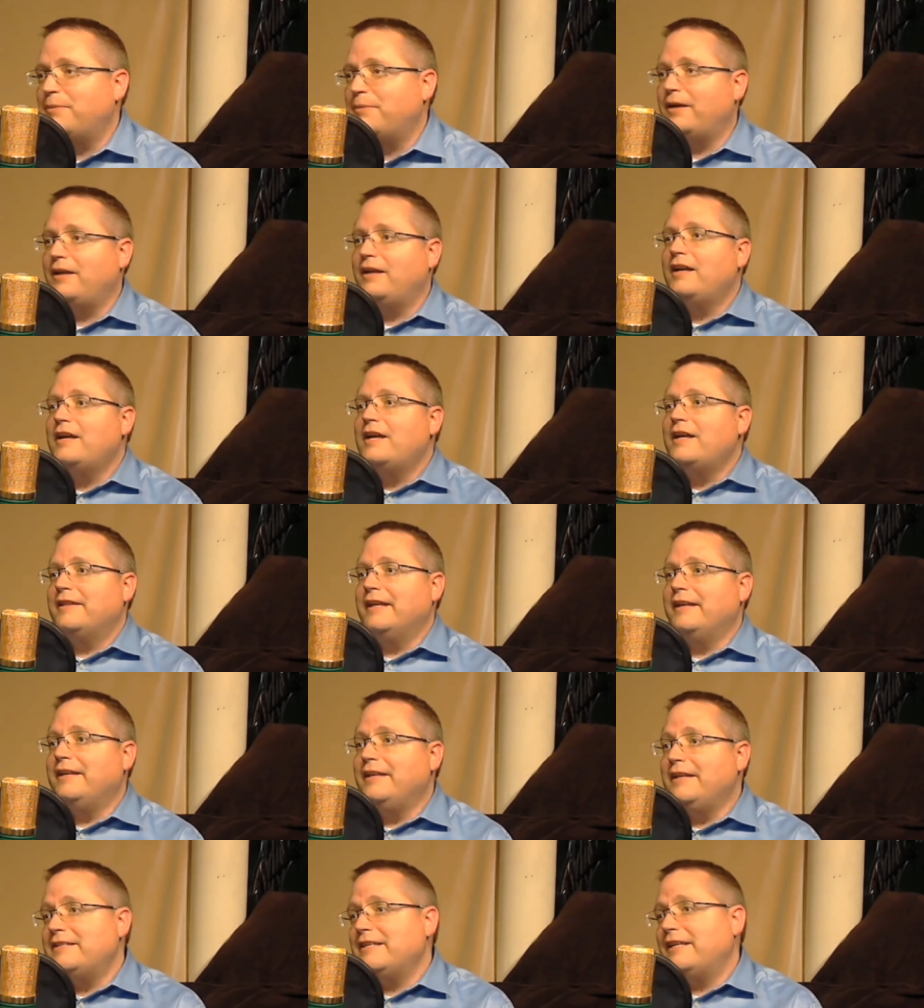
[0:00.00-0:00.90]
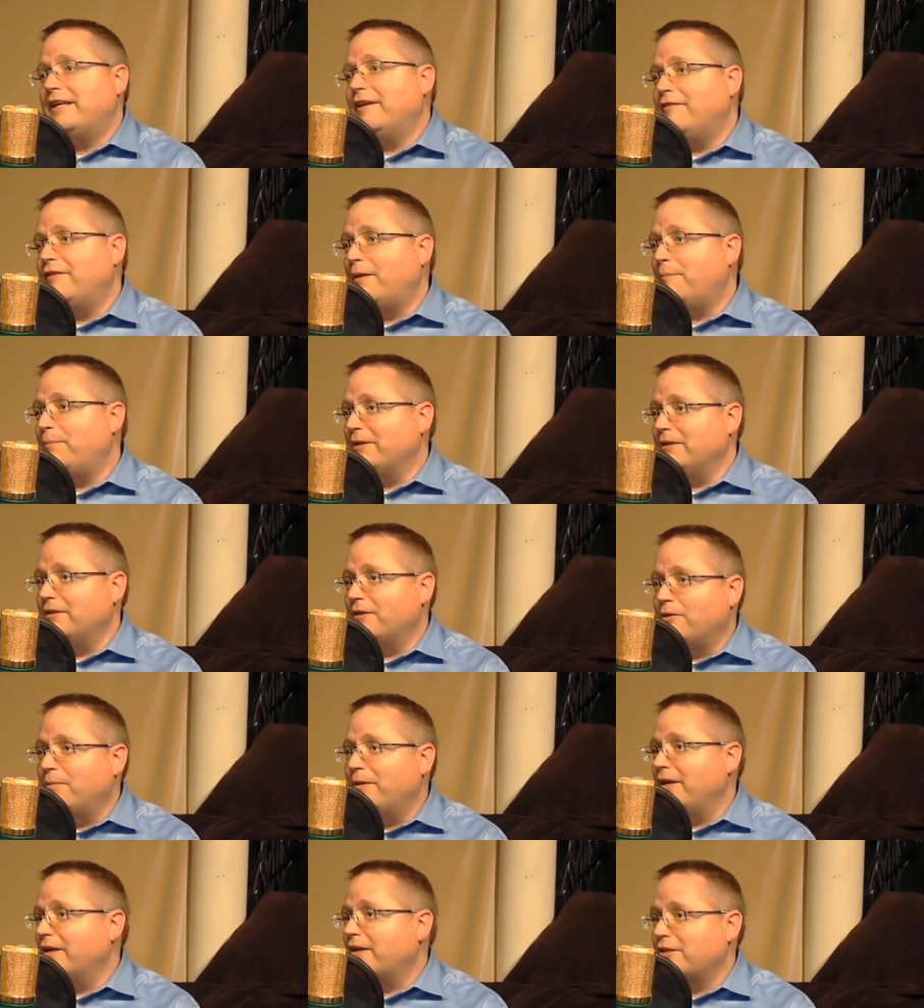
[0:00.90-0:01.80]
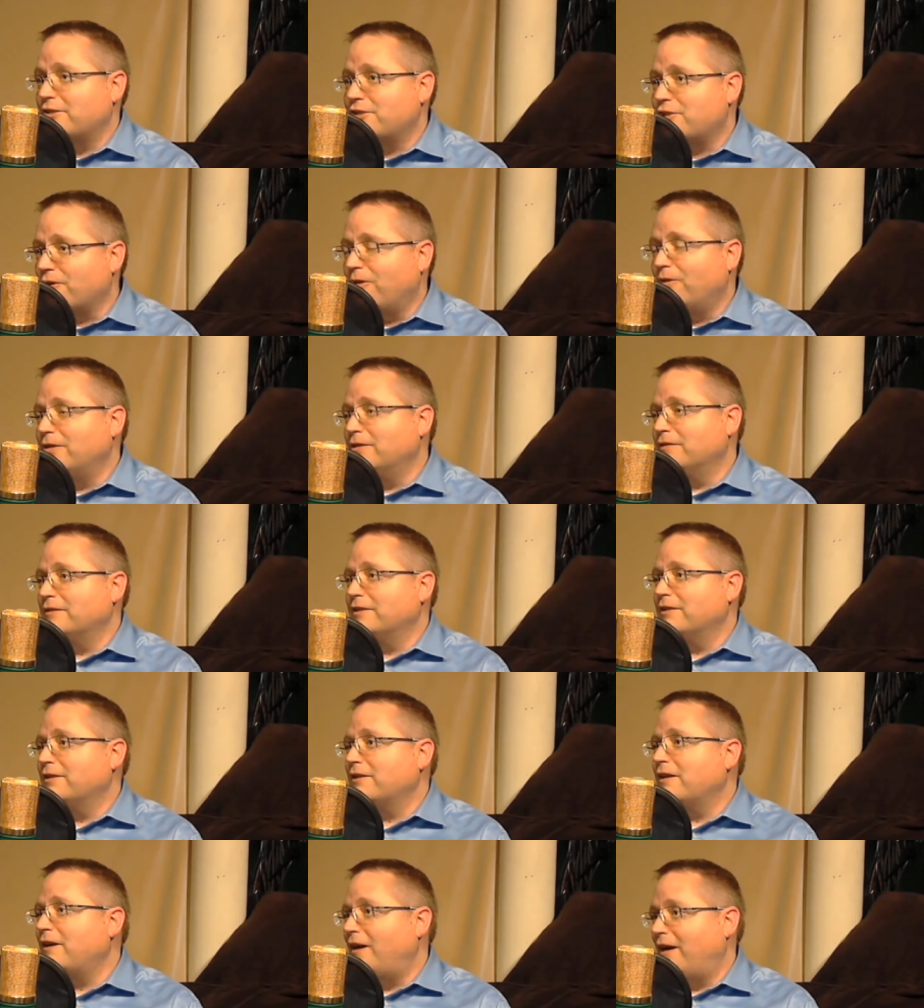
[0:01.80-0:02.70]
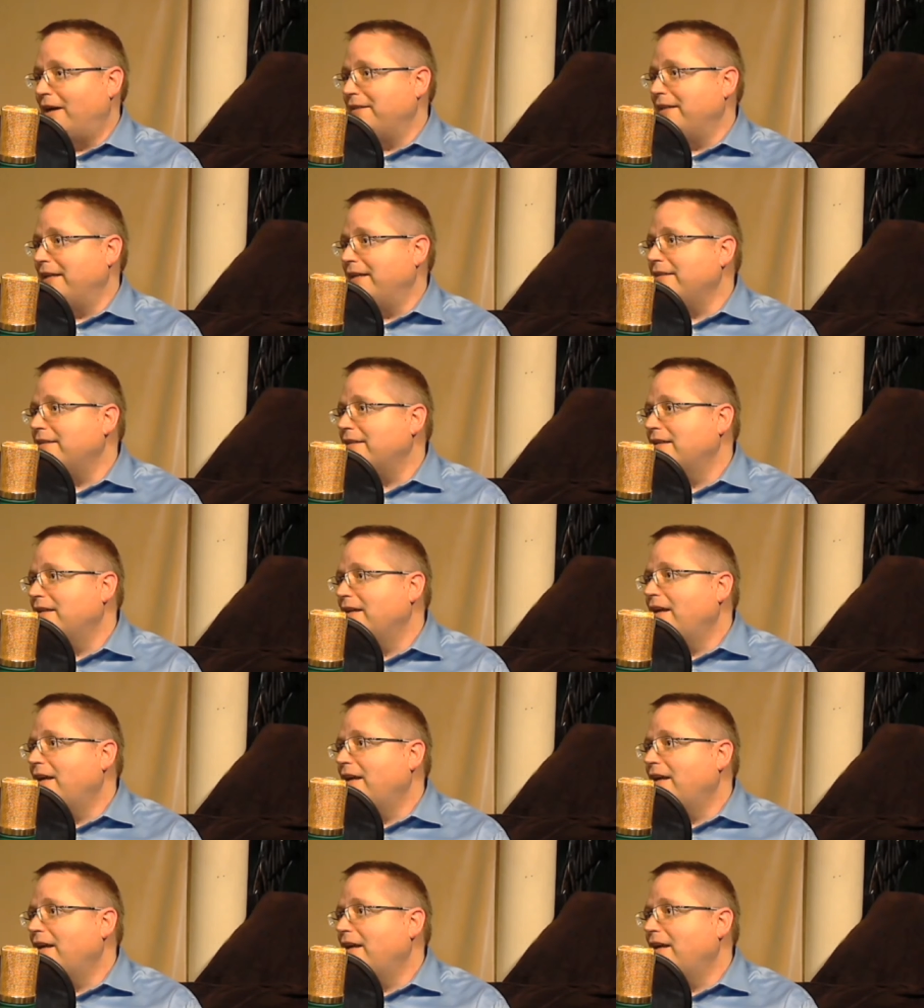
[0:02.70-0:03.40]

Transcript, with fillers: but they need to give up a little bit of control over their content.